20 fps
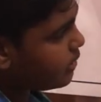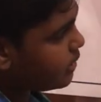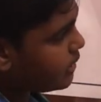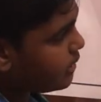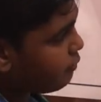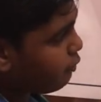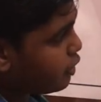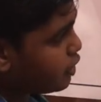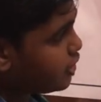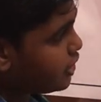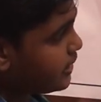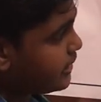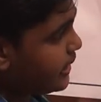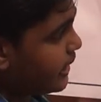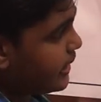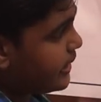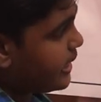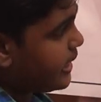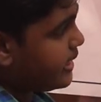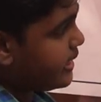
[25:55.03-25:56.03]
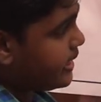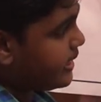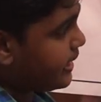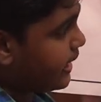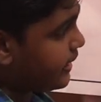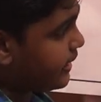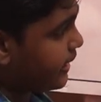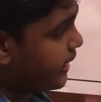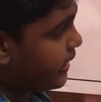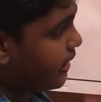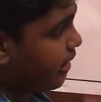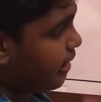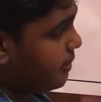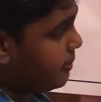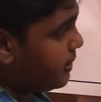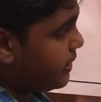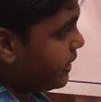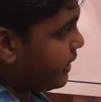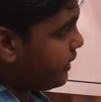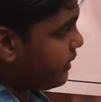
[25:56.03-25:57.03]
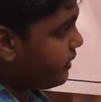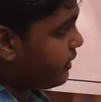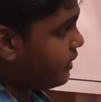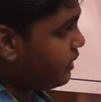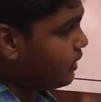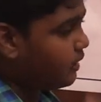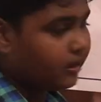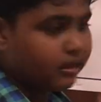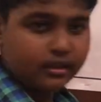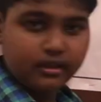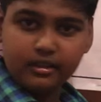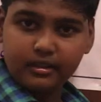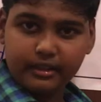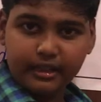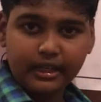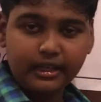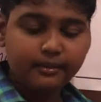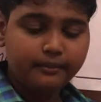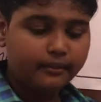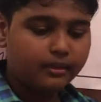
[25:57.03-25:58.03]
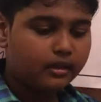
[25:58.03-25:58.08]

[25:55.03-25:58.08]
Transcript: The Washington DC, that area will be there, right?